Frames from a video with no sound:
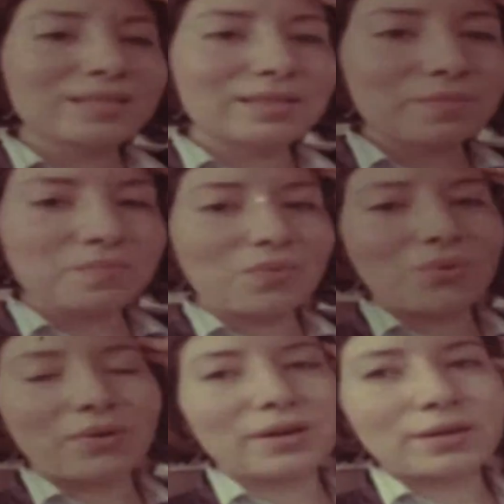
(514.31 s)
some
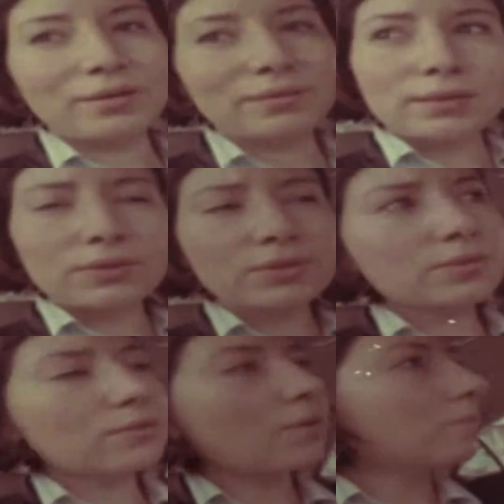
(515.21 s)
more. There's
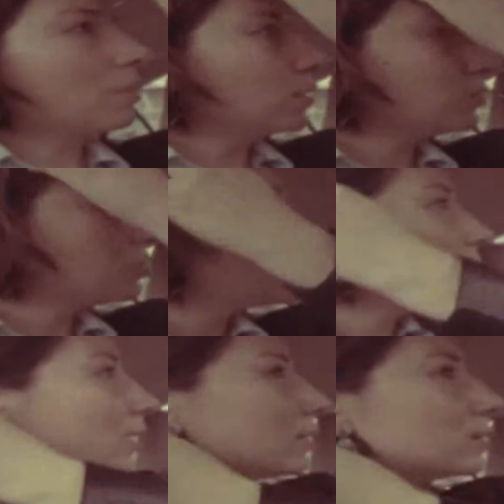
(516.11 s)
so much
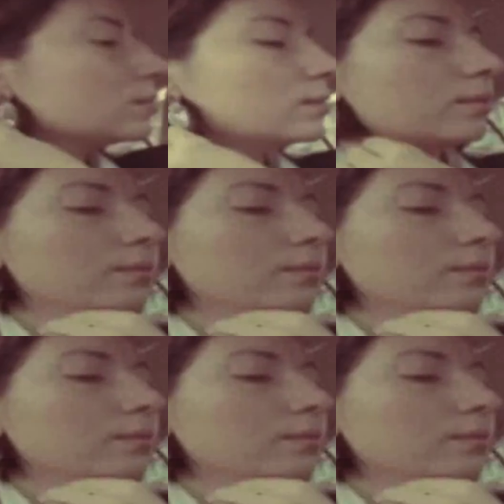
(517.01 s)
that's